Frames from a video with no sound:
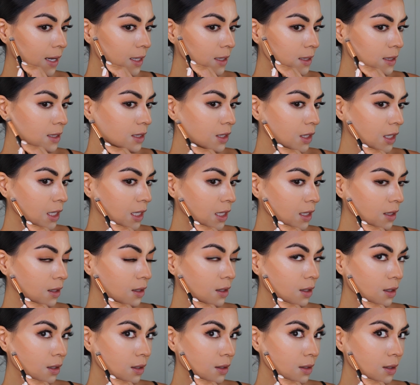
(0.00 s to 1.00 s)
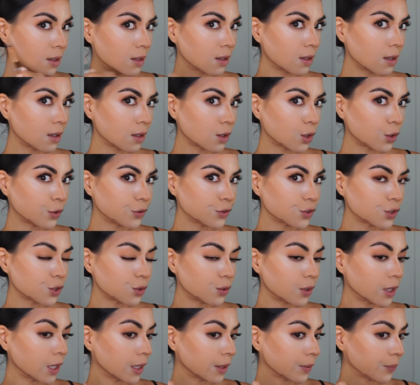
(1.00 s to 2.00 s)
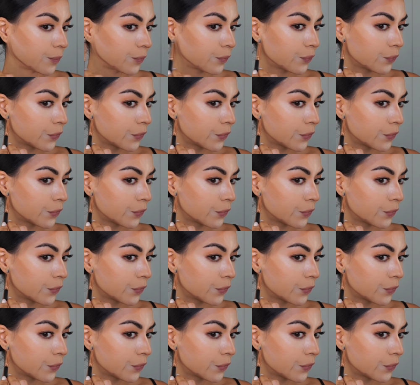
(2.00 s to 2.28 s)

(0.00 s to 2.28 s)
underneath the contouring.